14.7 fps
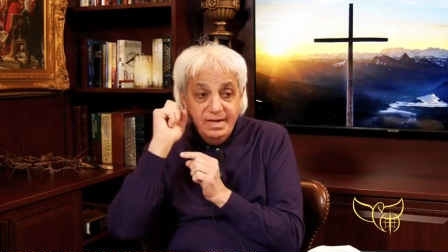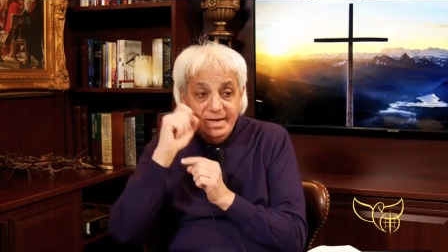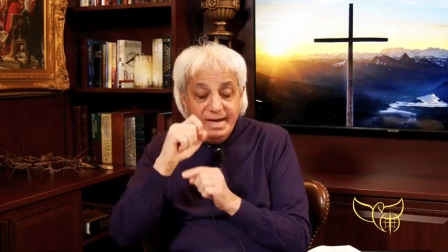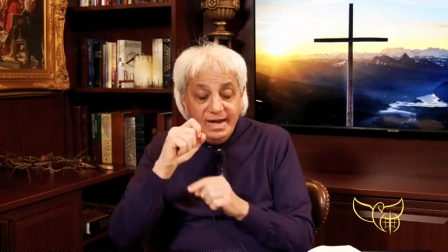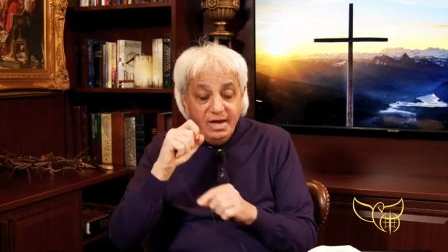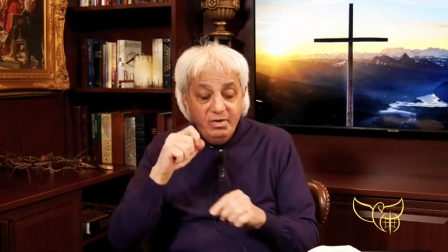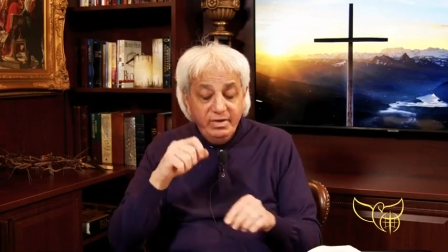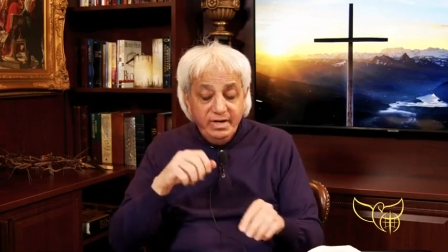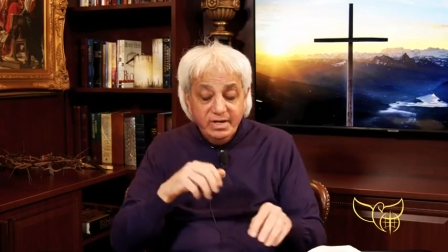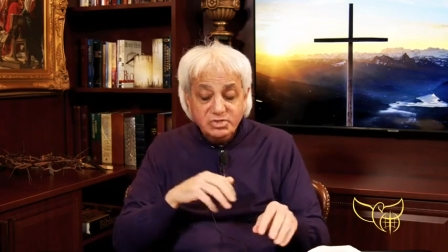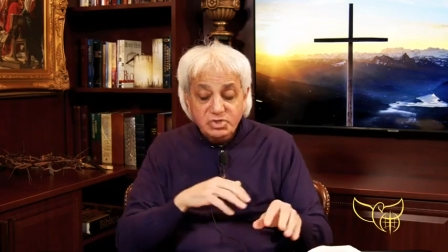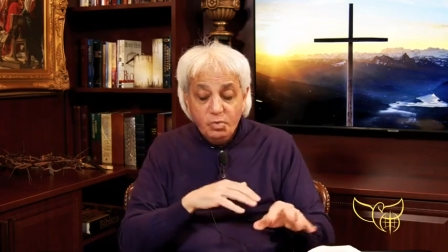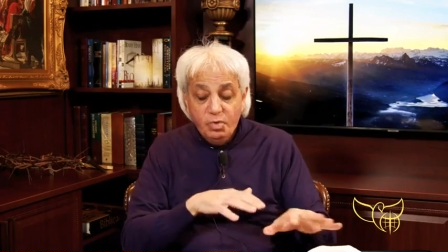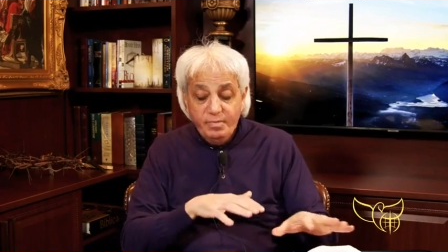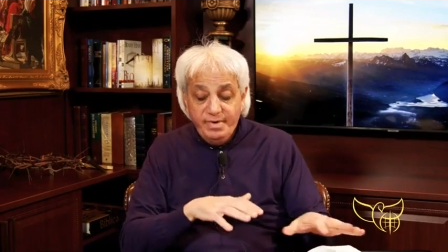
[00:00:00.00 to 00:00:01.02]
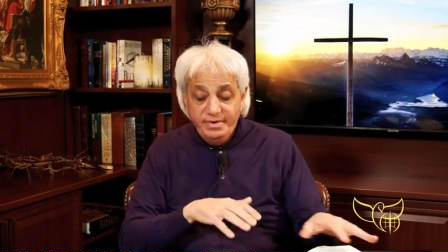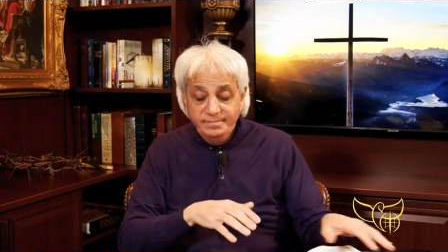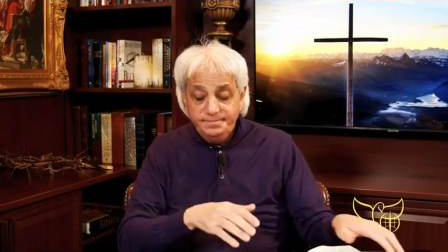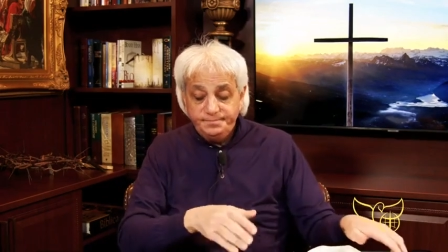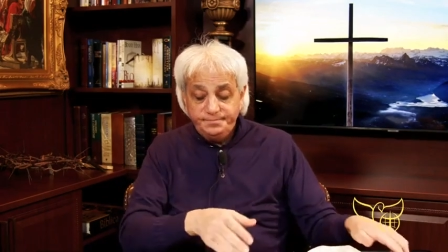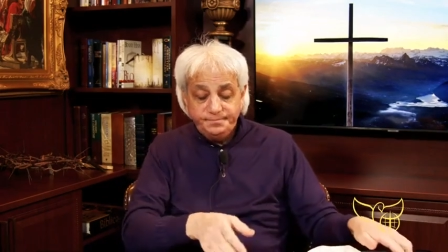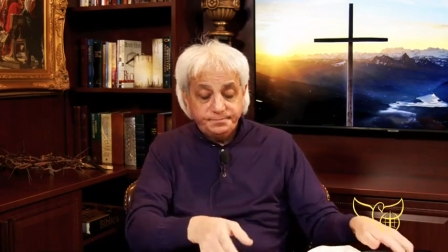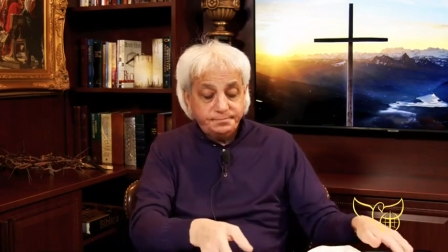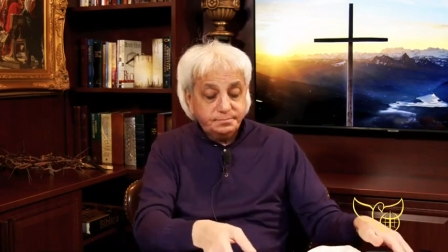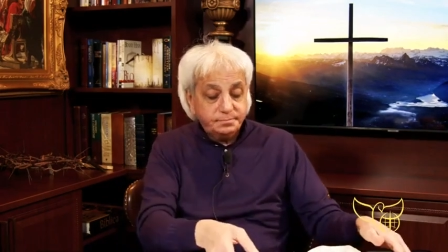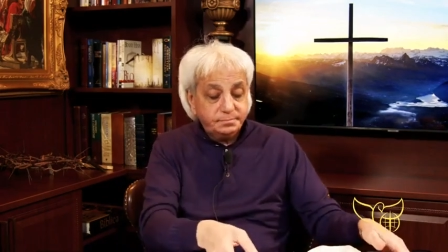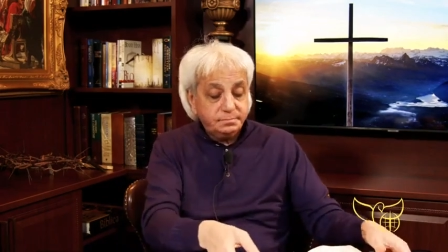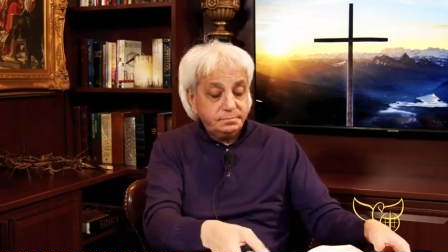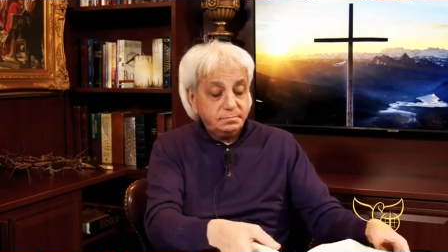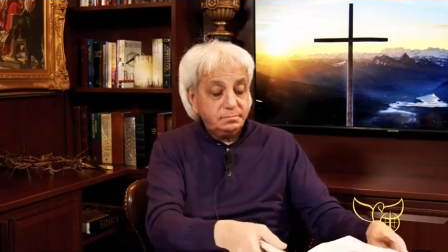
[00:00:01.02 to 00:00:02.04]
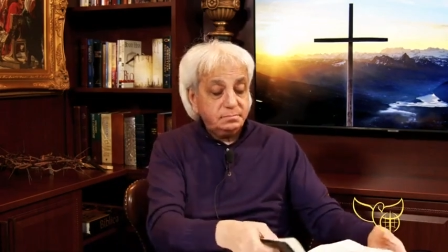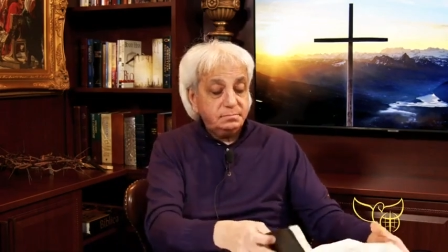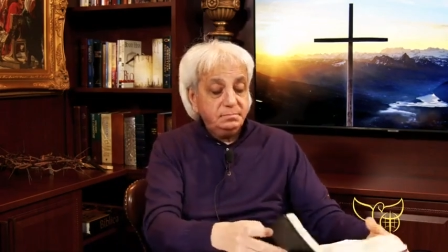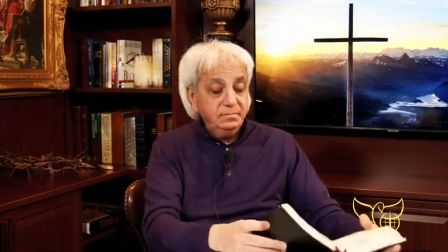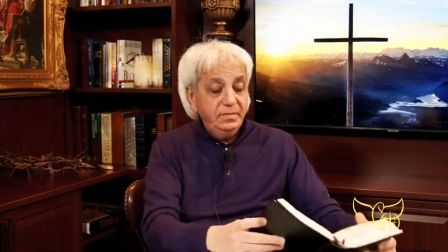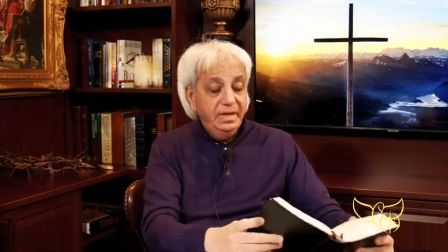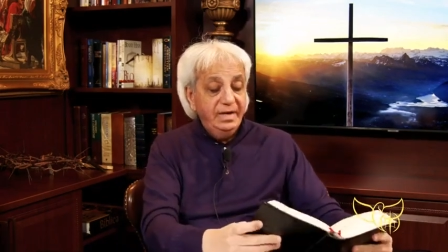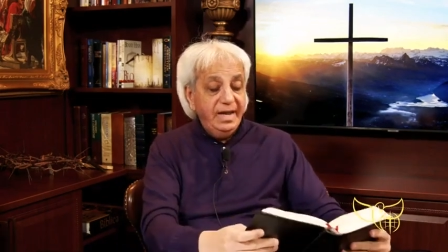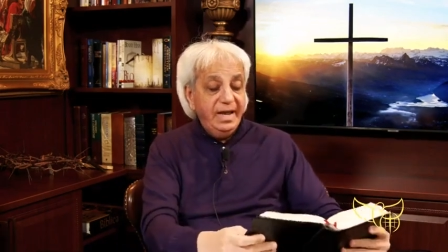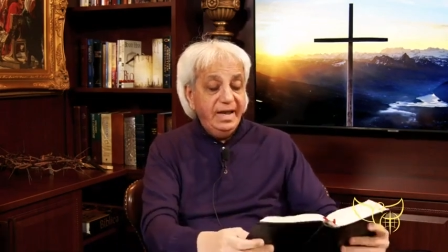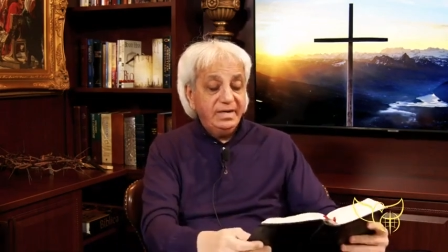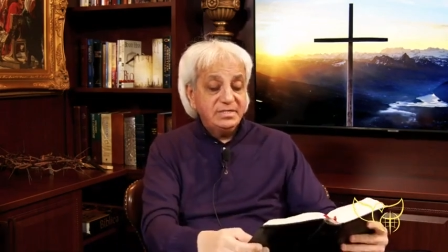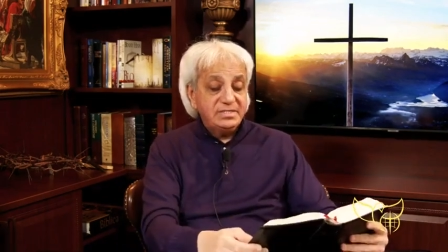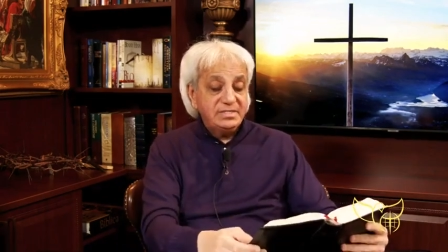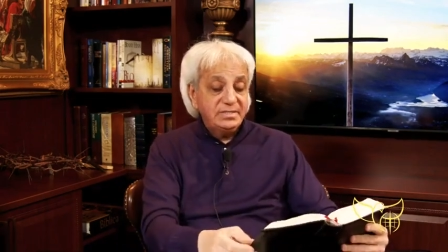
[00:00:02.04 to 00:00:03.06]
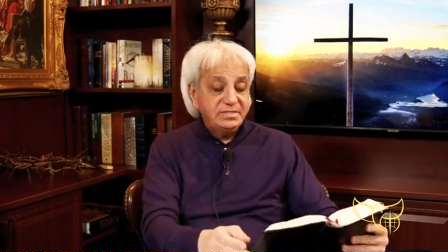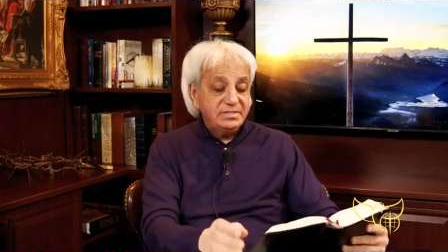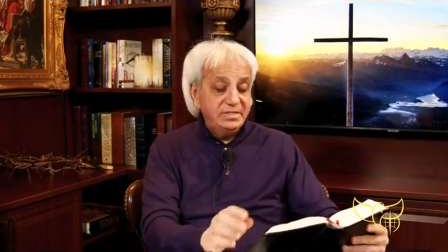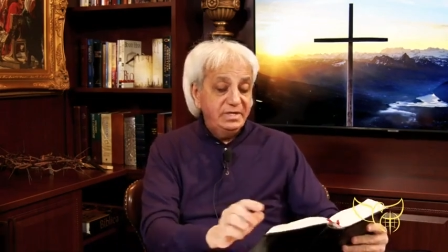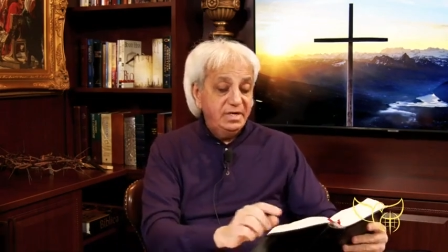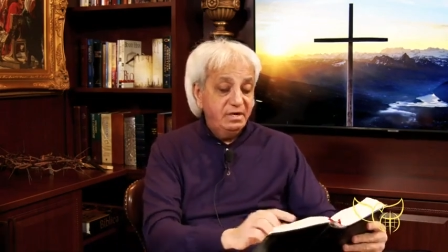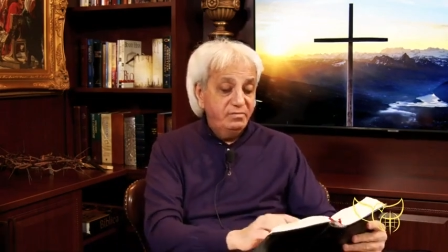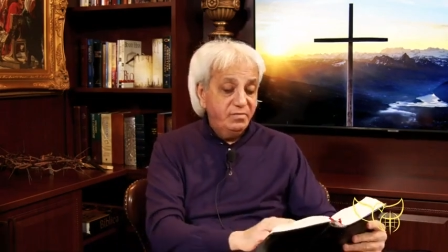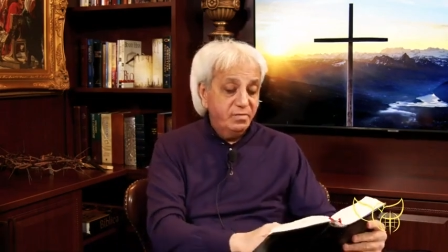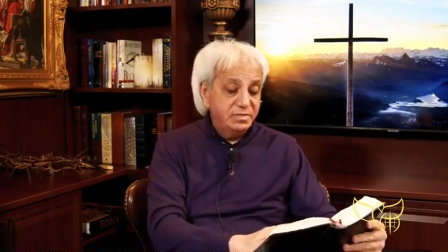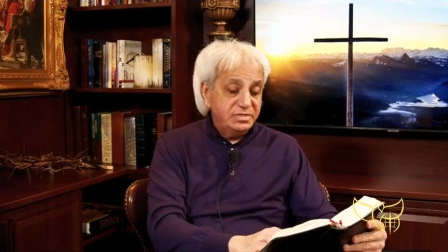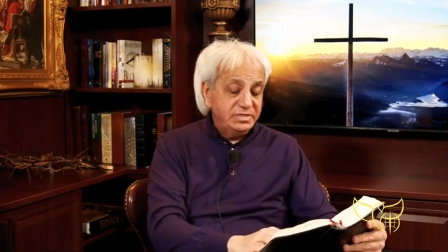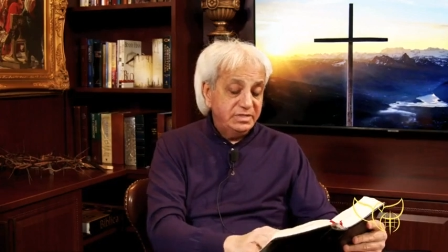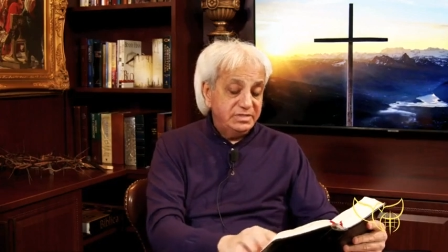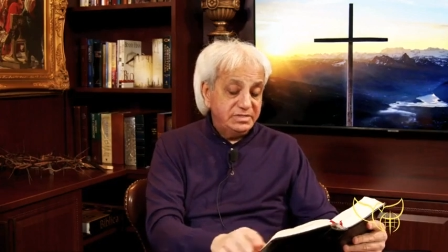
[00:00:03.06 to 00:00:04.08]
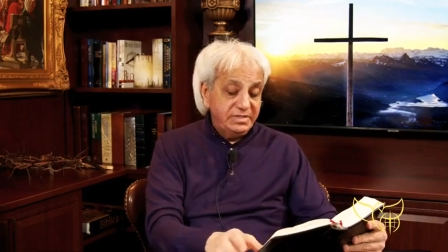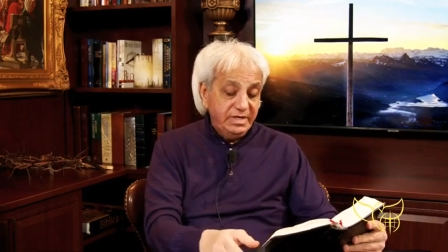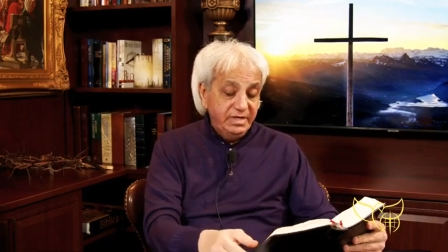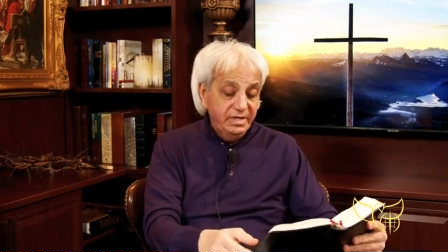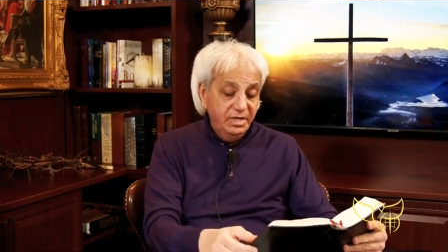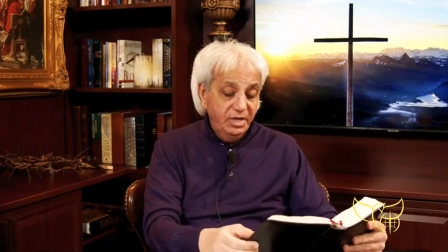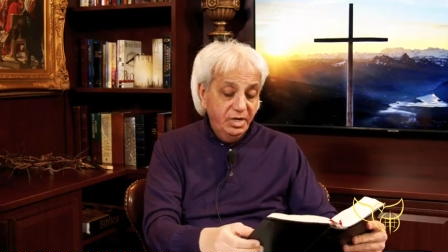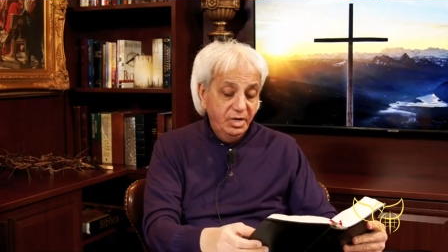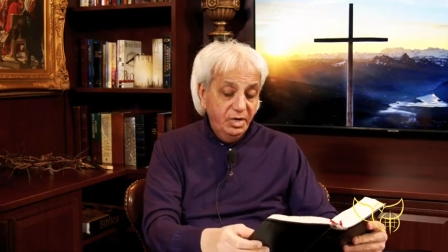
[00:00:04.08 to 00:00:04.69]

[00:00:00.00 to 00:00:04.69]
Now here's a woman in Acts 16 and verse 16,